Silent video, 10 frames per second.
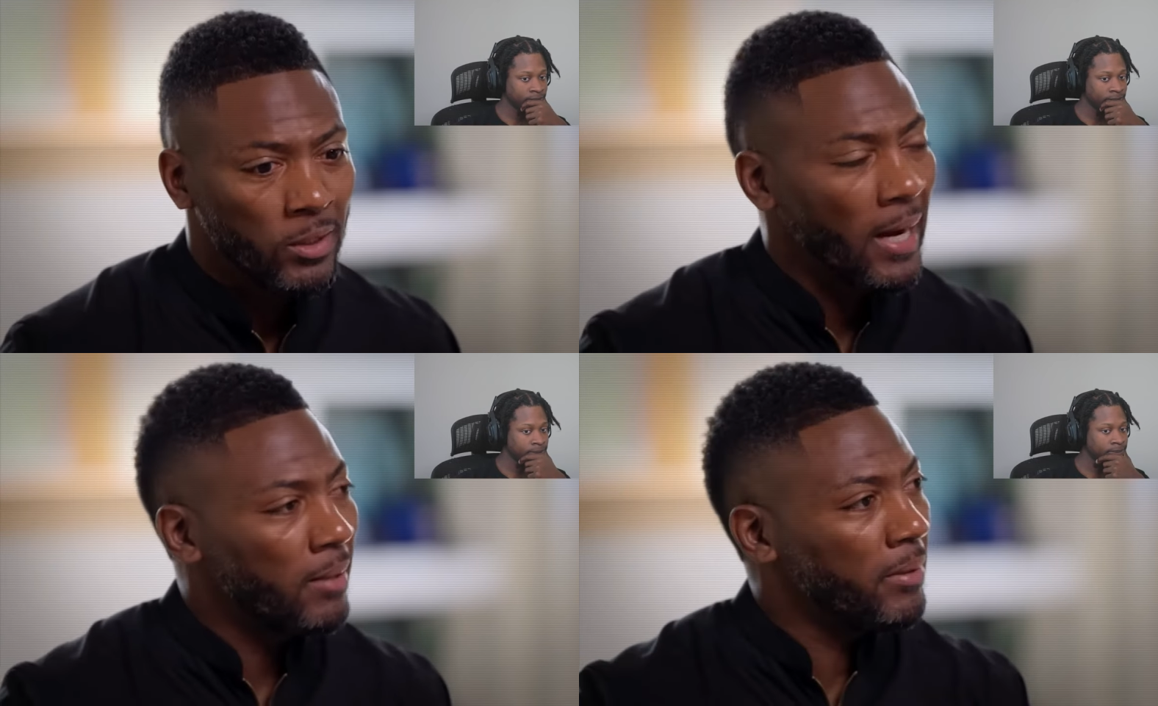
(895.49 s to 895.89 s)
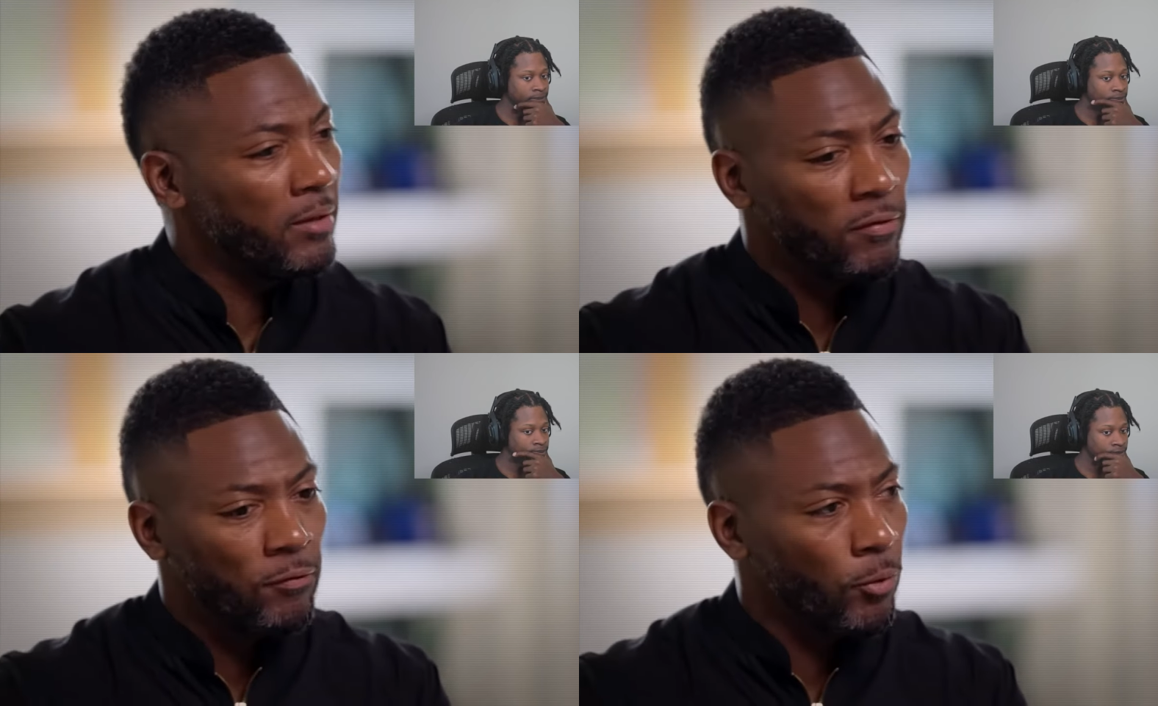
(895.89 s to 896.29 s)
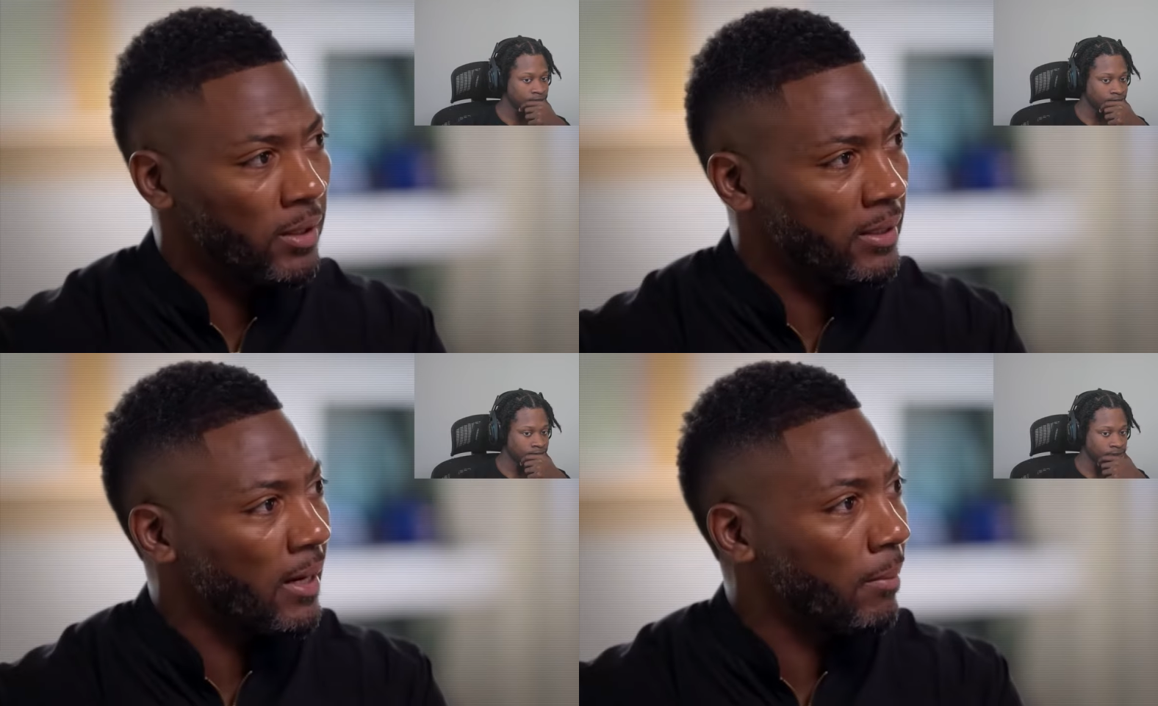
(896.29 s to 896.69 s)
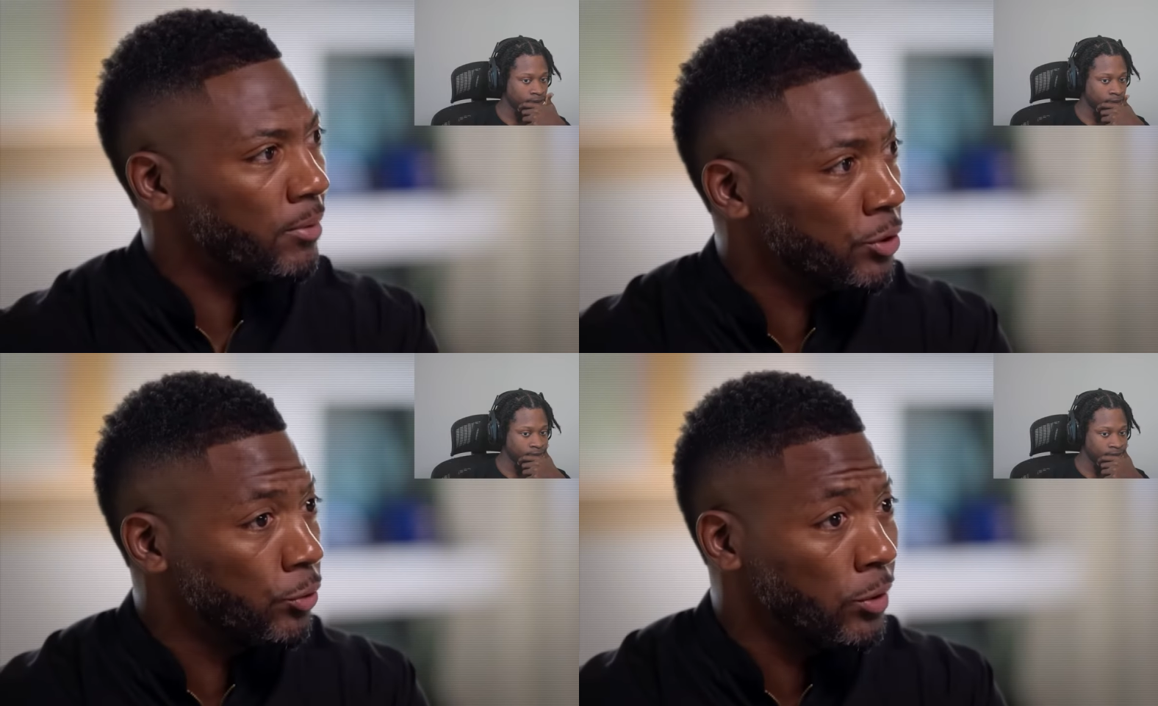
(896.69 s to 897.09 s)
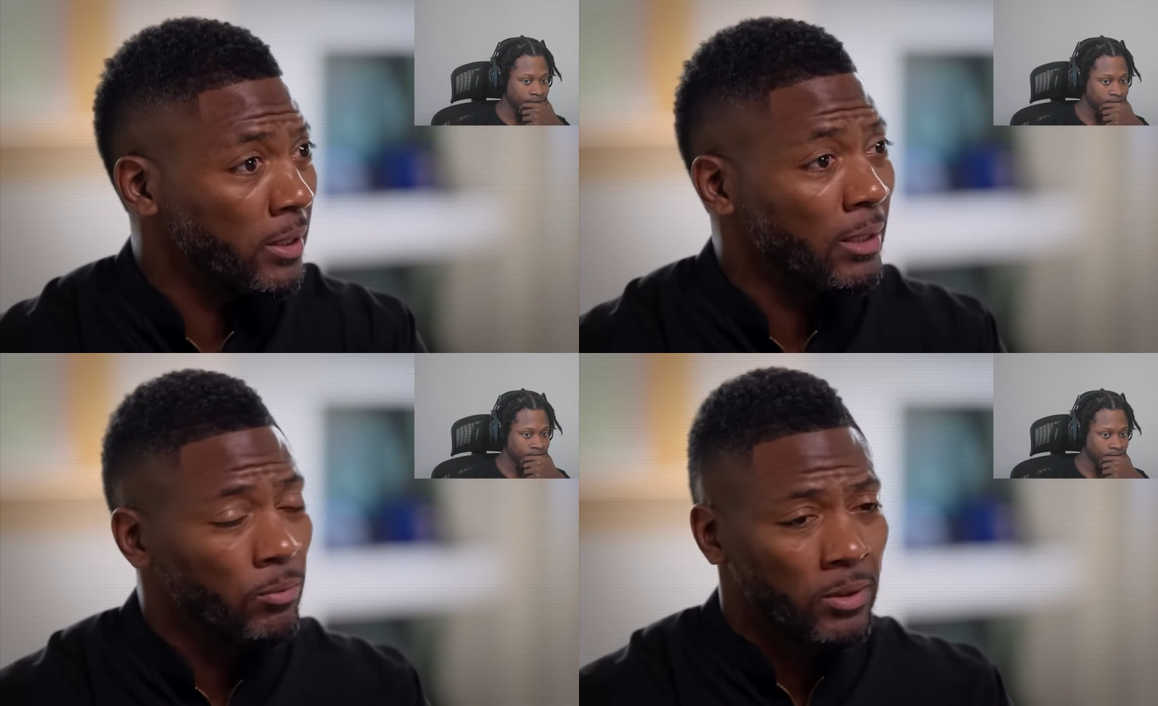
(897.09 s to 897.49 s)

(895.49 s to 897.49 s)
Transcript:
Speaker 1: would not be afforded that opportunity.